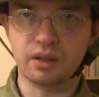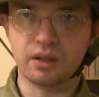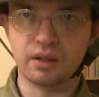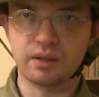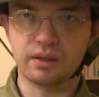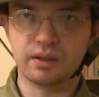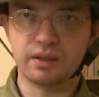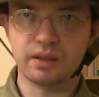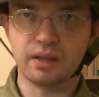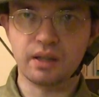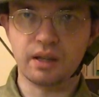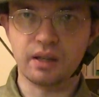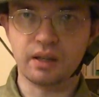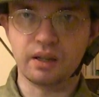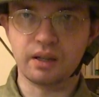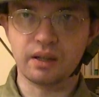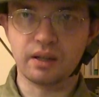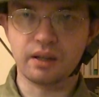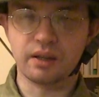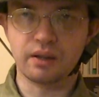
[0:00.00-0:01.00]
it's
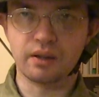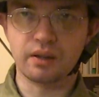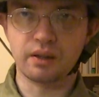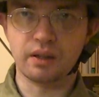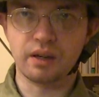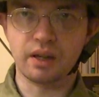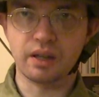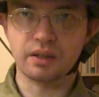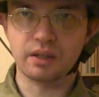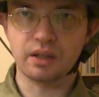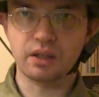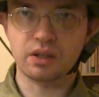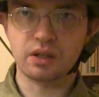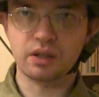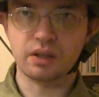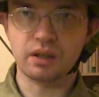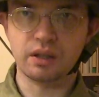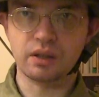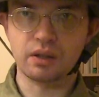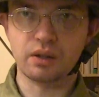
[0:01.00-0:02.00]
an
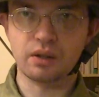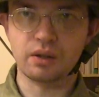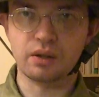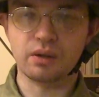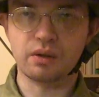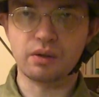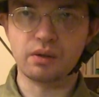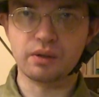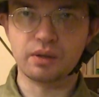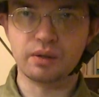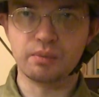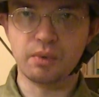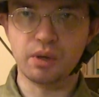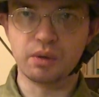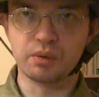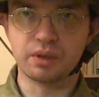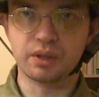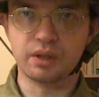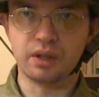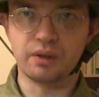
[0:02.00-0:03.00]
organization that controls
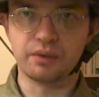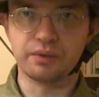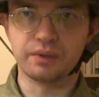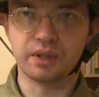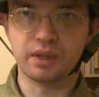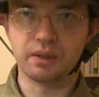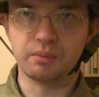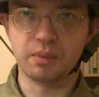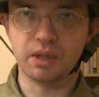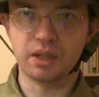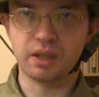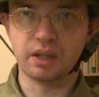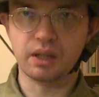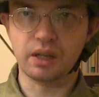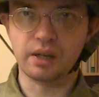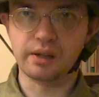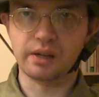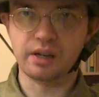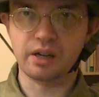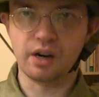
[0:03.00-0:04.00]
most of the
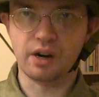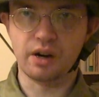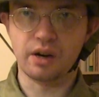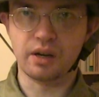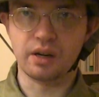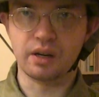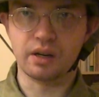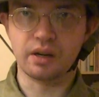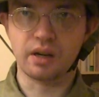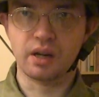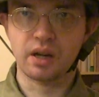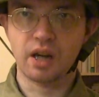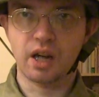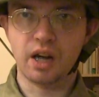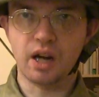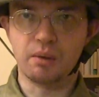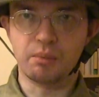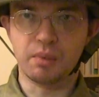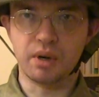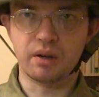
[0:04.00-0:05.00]
medical care in
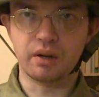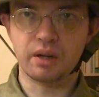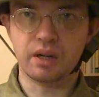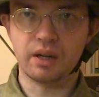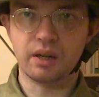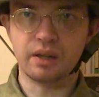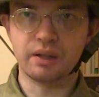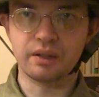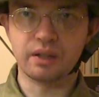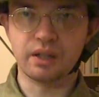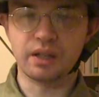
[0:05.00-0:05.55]
America, and